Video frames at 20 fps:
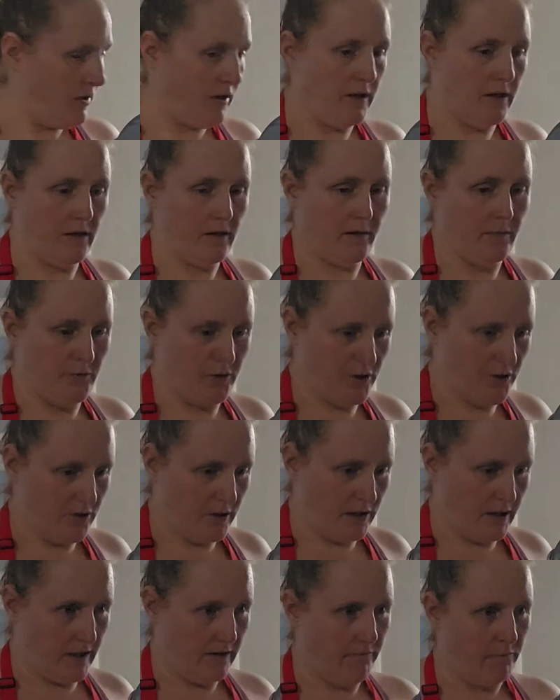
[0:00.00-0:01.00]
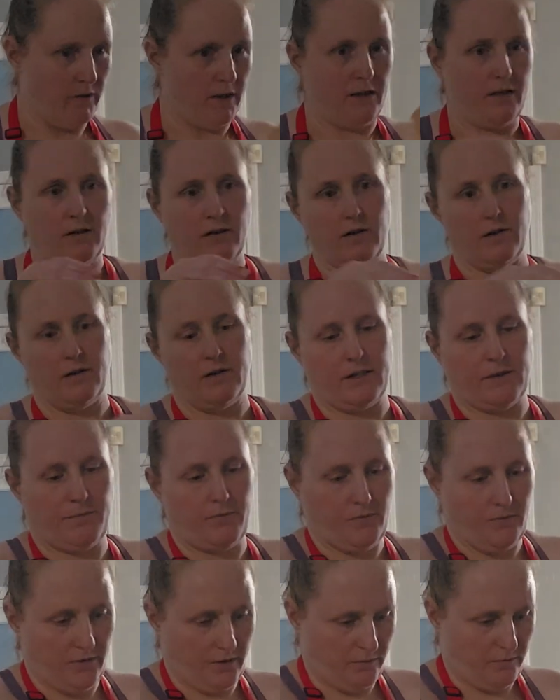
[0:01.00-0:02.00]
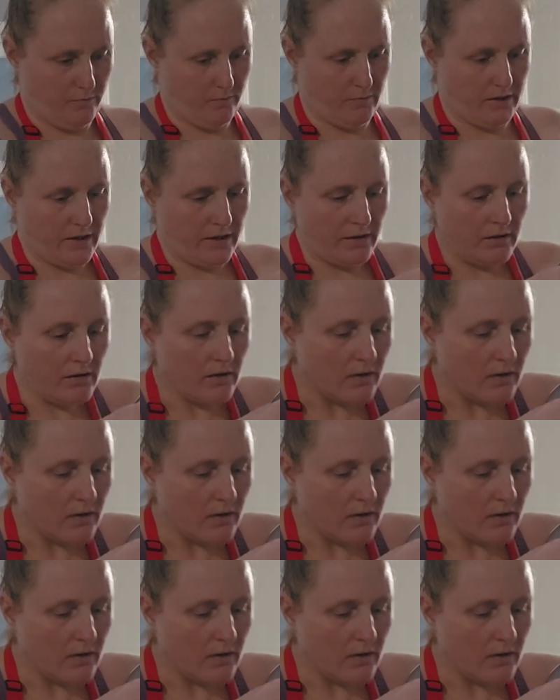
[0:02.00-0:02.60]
and I'm just going to give my spoon, my